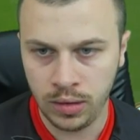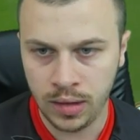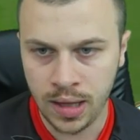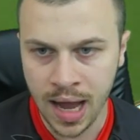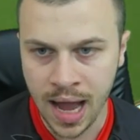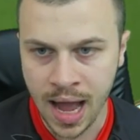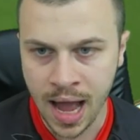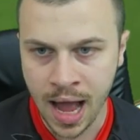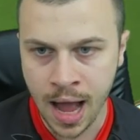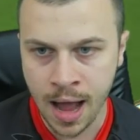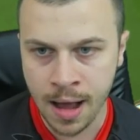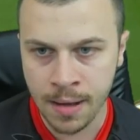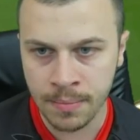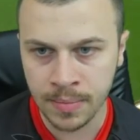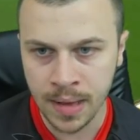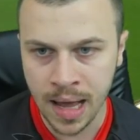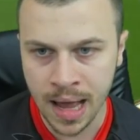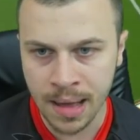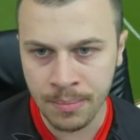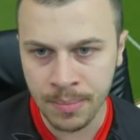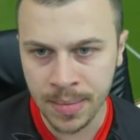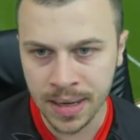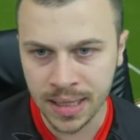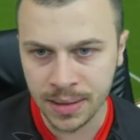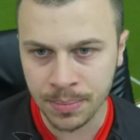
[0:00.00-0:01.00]
Damn,
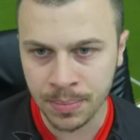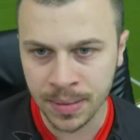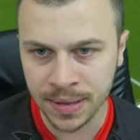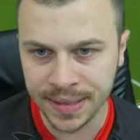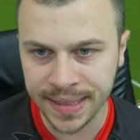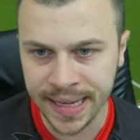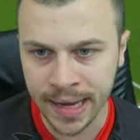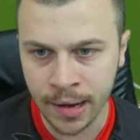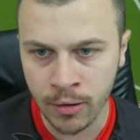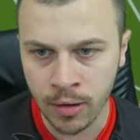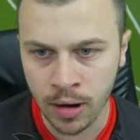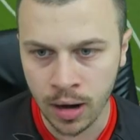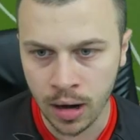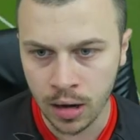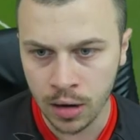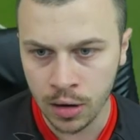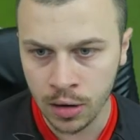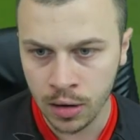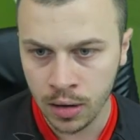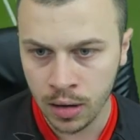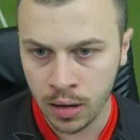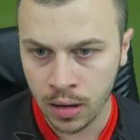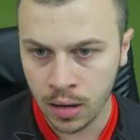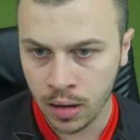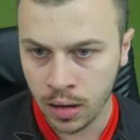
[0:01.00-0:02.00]
I missed
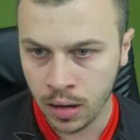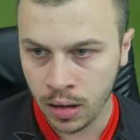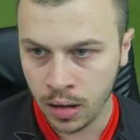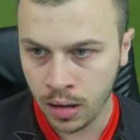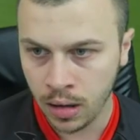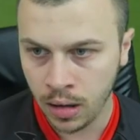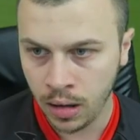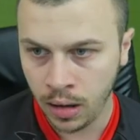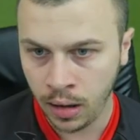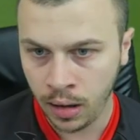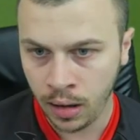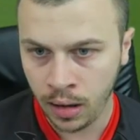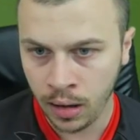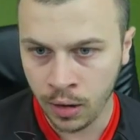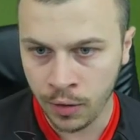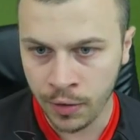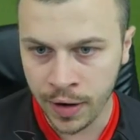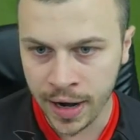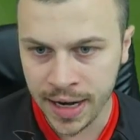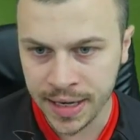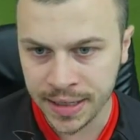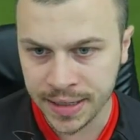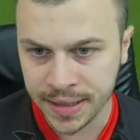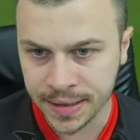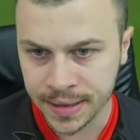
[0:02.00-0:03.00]
Marcelo!
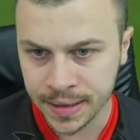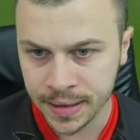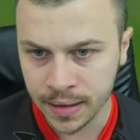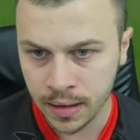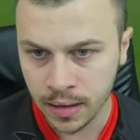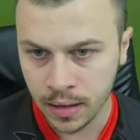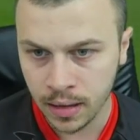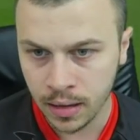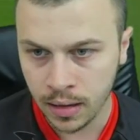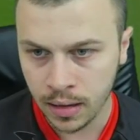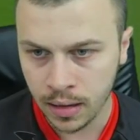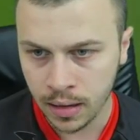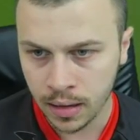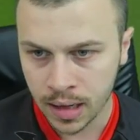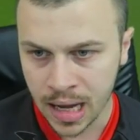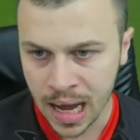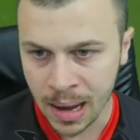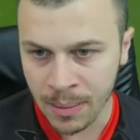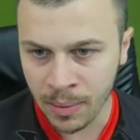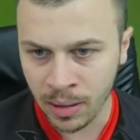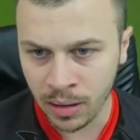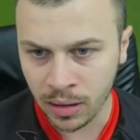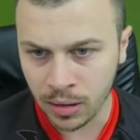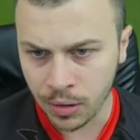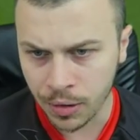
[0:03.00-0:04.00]
Lloris!
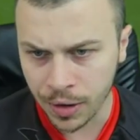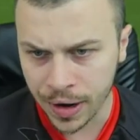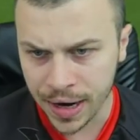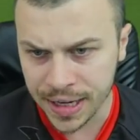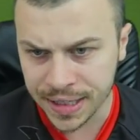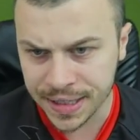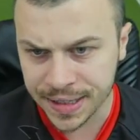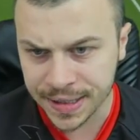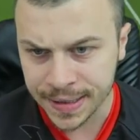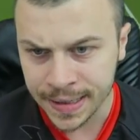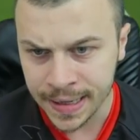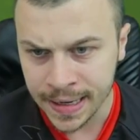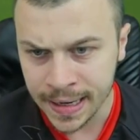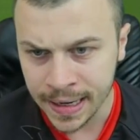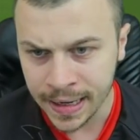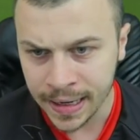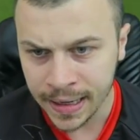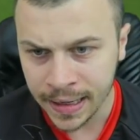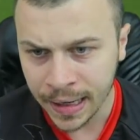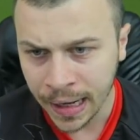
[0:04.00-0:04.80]
Come on, Lloris!